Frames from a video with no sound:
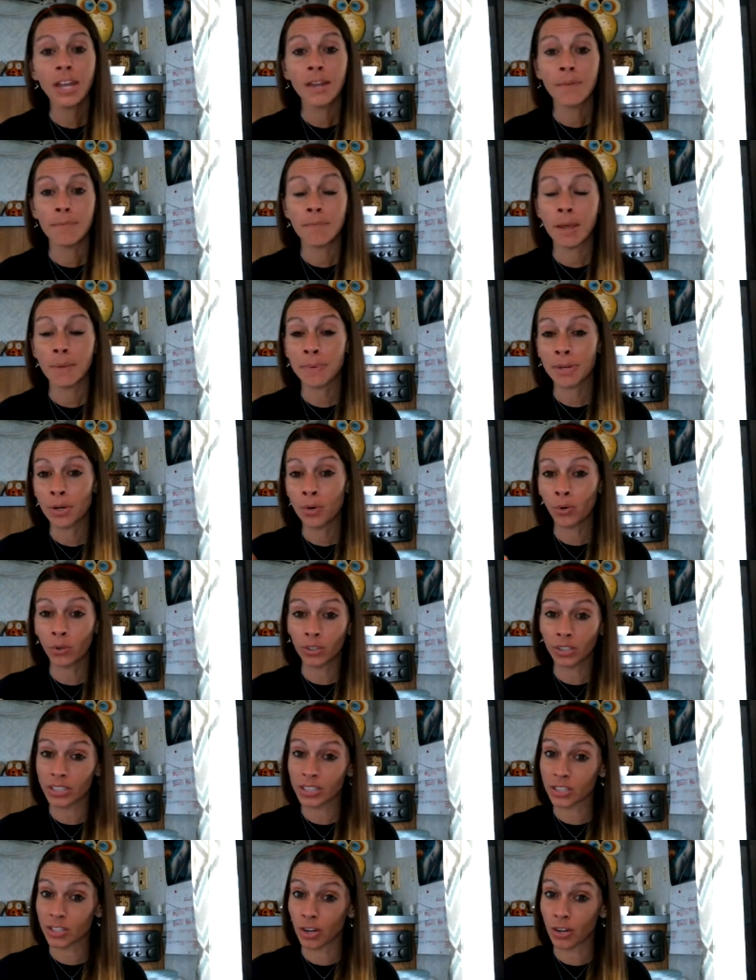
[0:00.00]
Maybe you
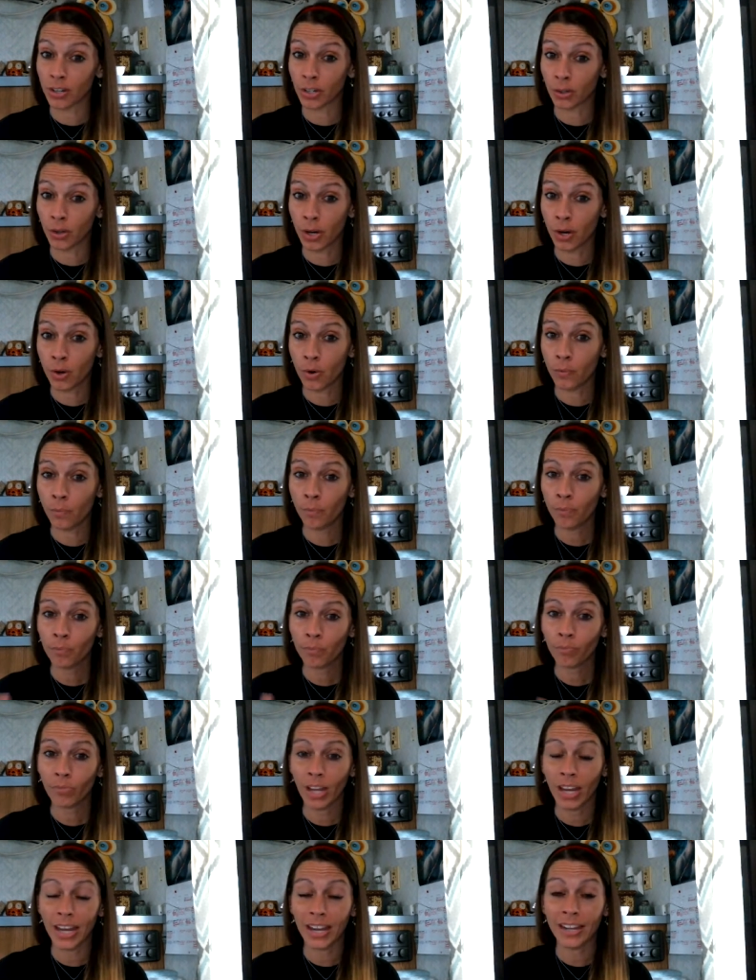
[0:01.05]
only saw your own,
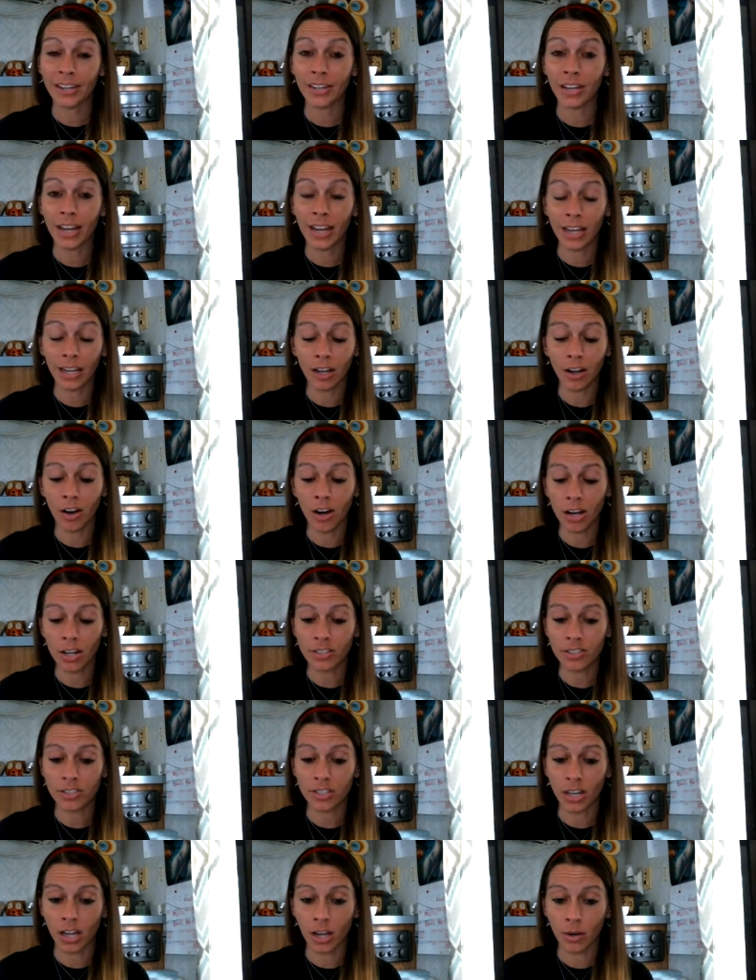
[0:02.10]
and it
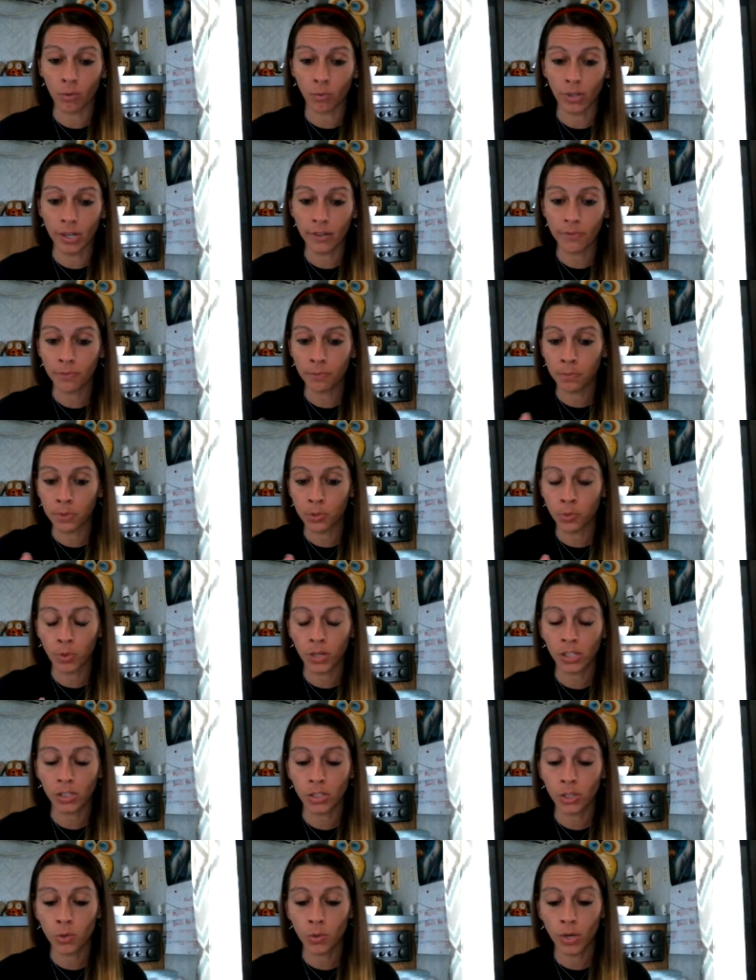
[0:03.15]
caused a rift
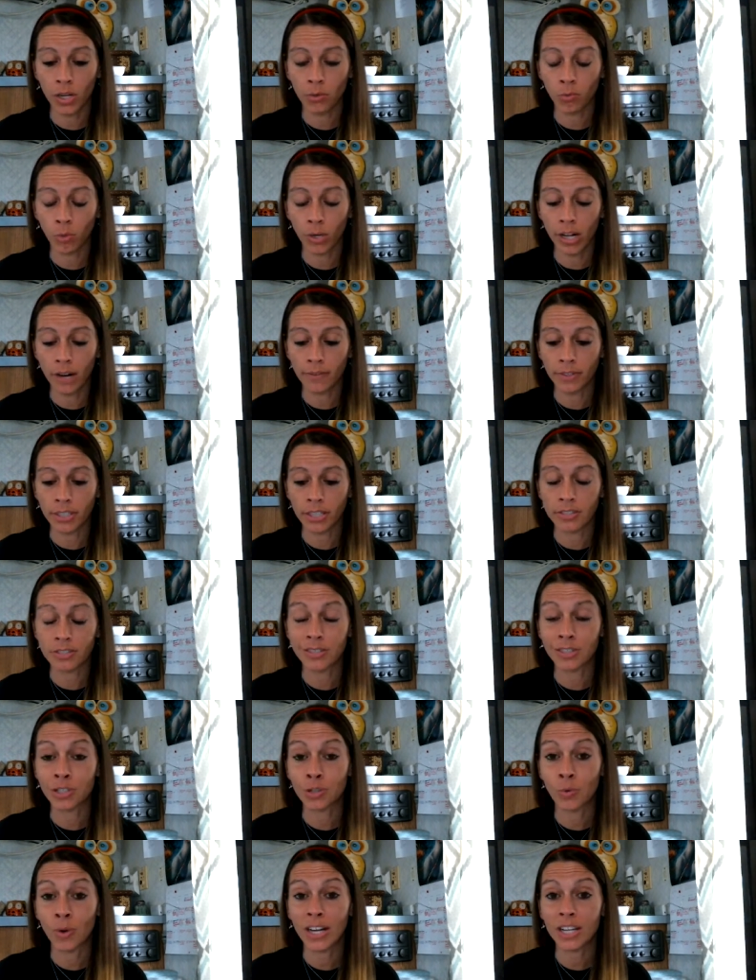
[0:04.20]
between you and whatever the
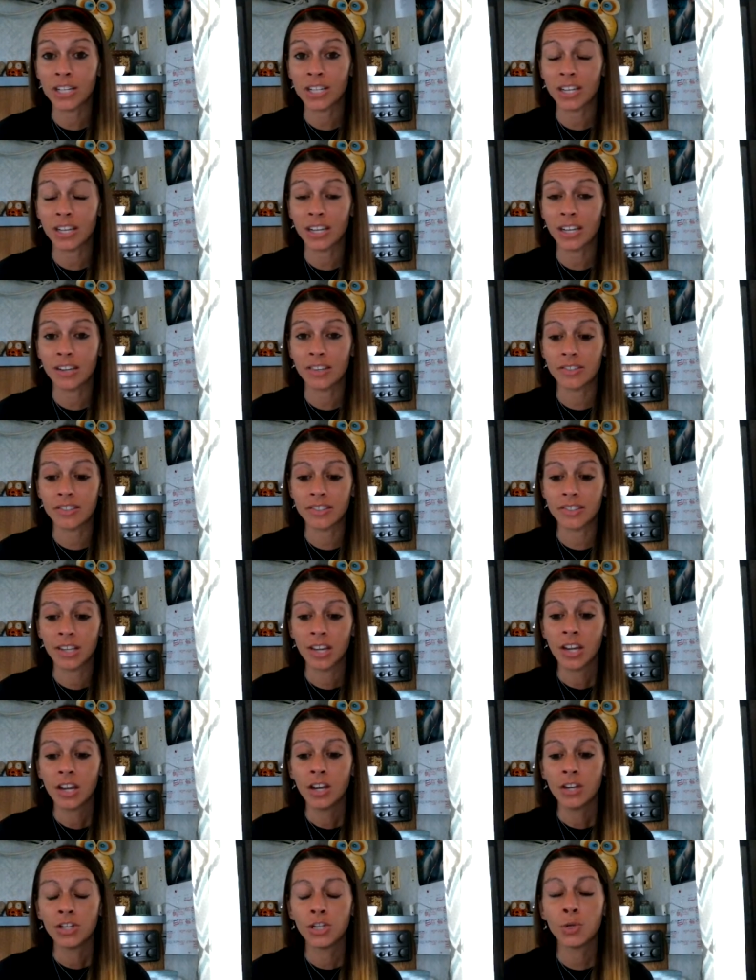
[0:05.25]
situation is.
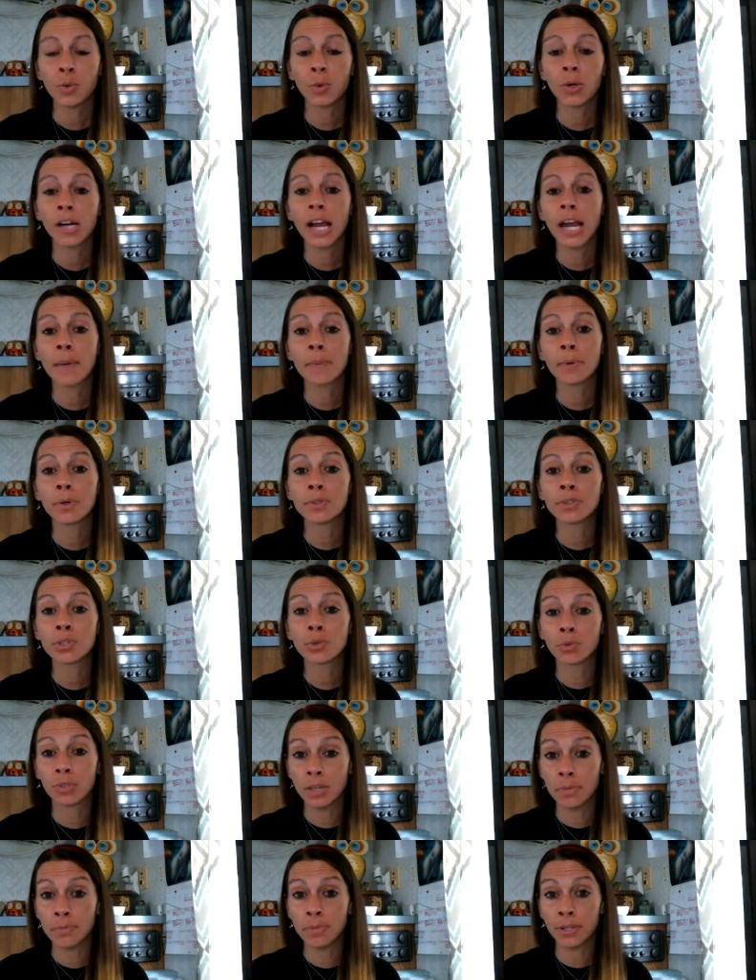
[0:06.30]
You are able to
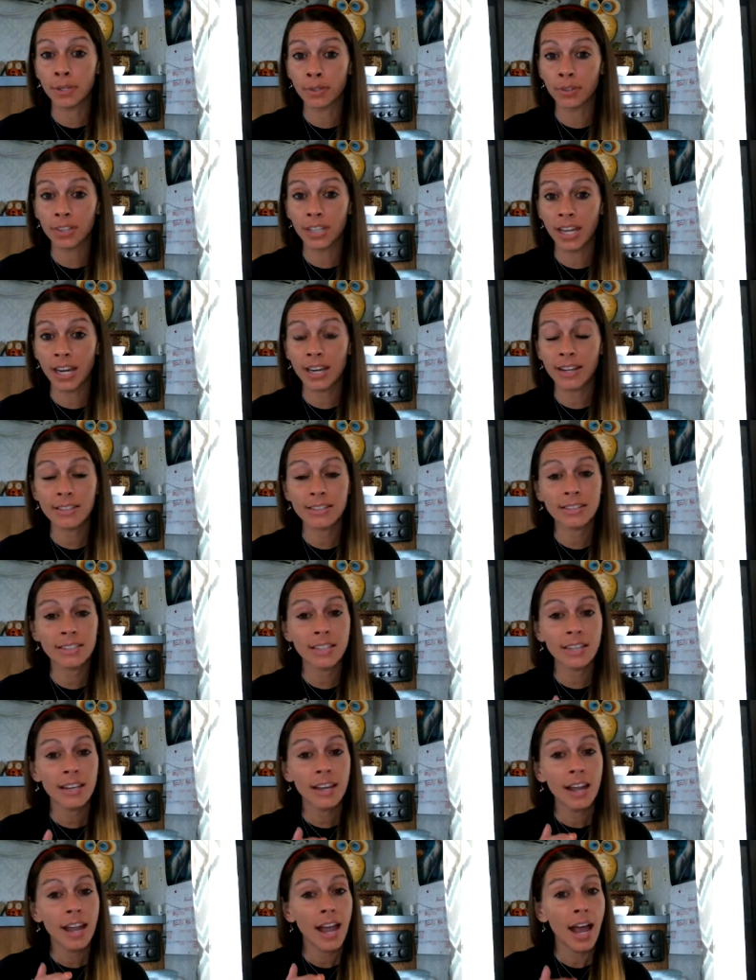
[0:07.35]
rebuild things
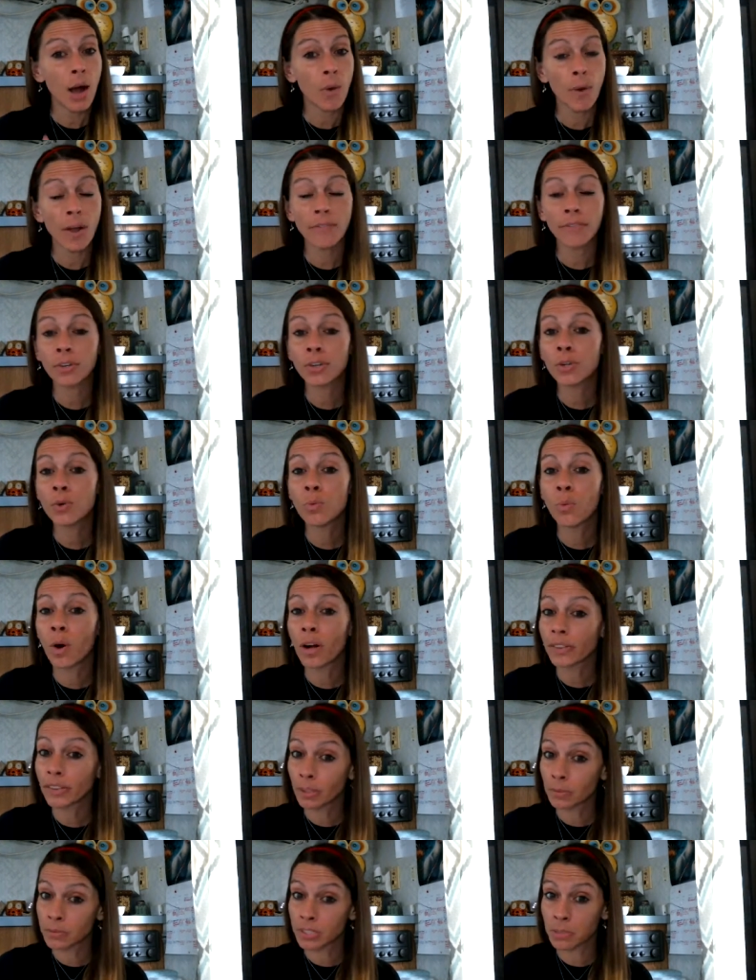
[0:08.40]
however you
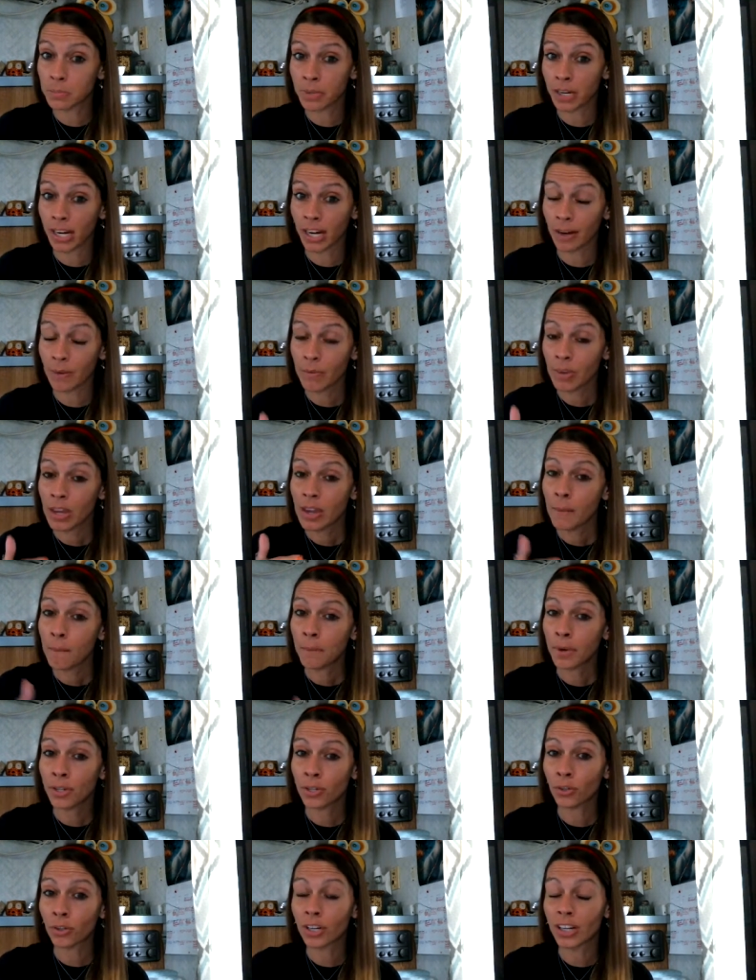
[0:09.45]
want them to be,
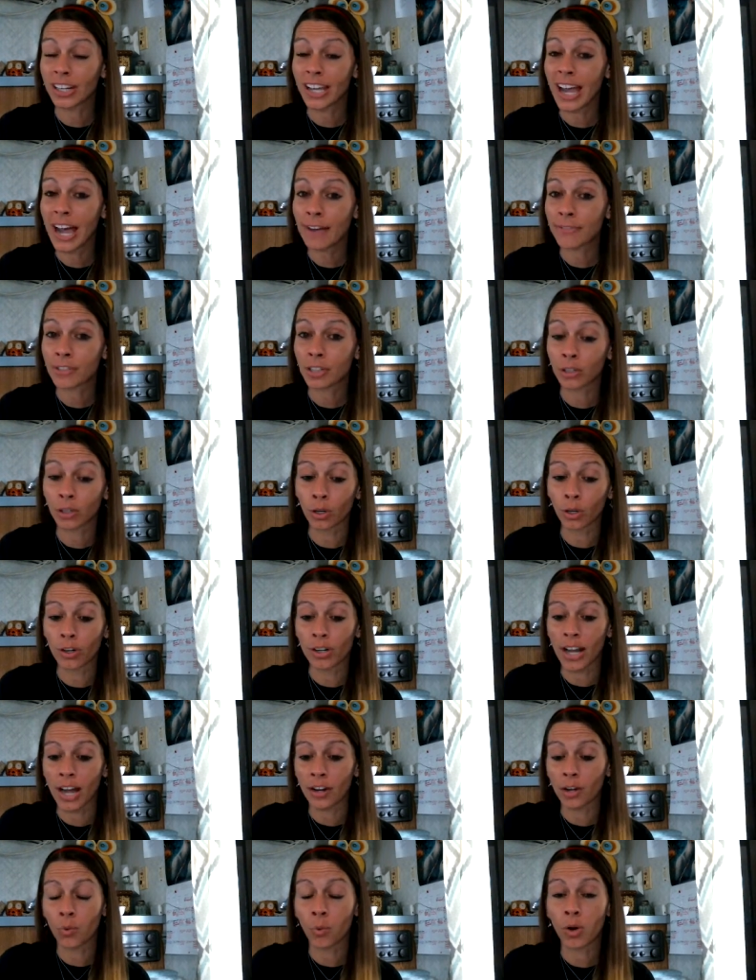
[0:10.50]
but you're going to have to learn
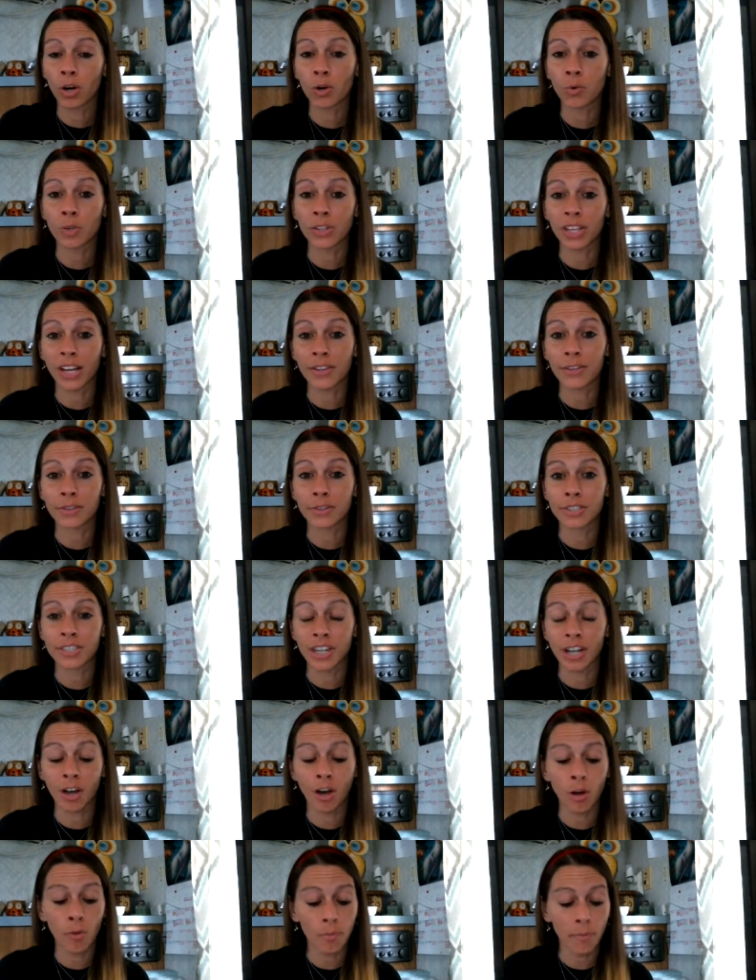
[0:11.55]
how to work with others to
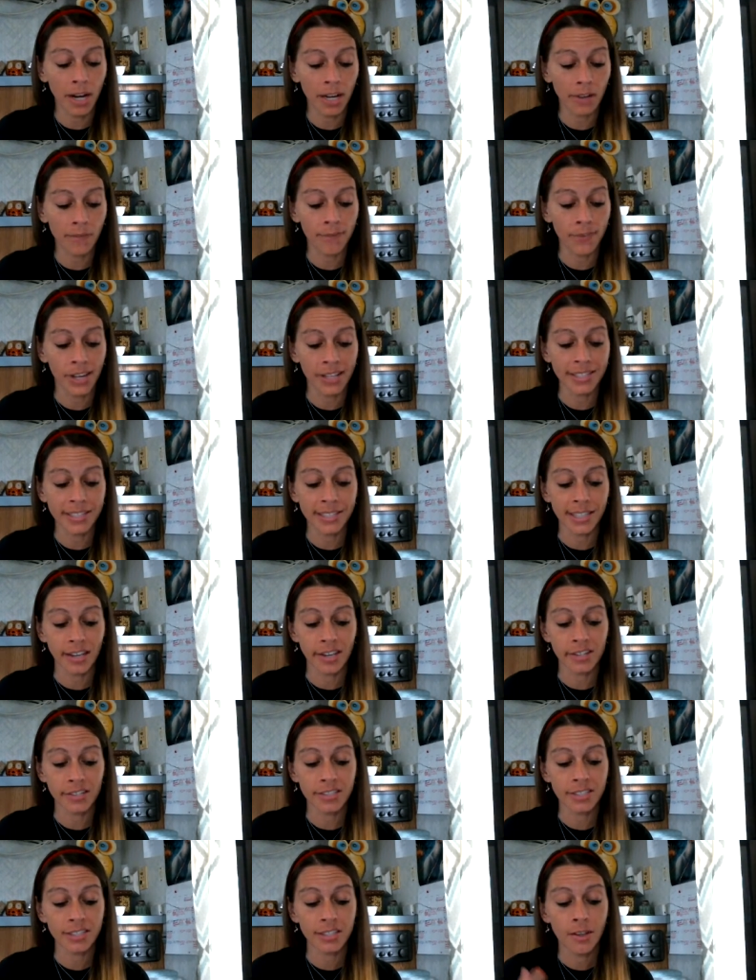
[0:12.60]
help manifest
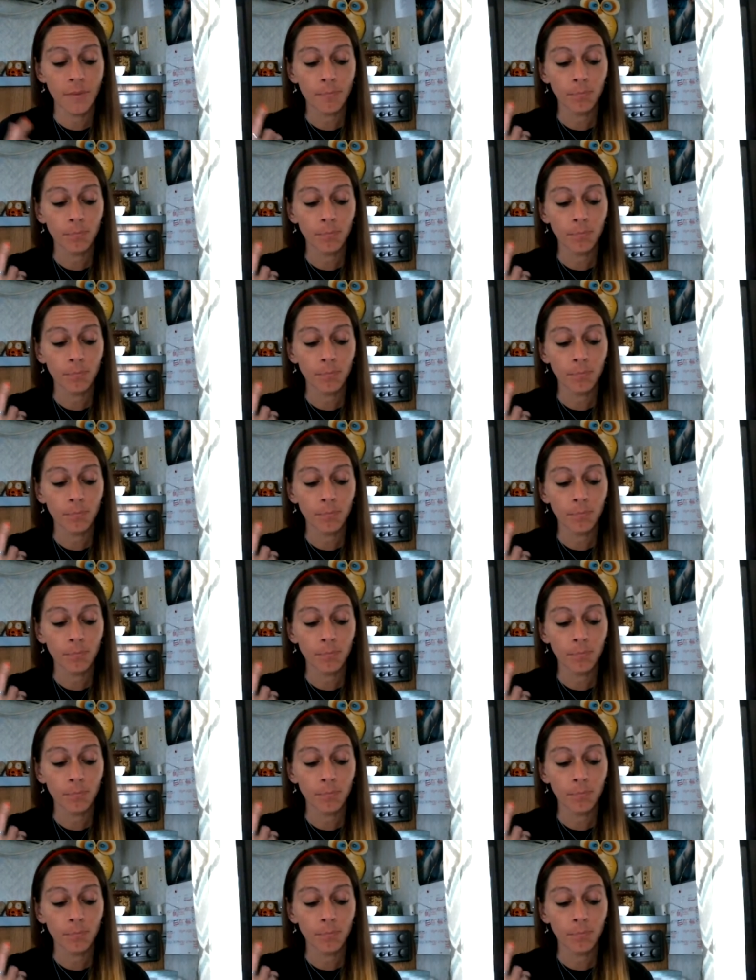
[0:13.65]
this.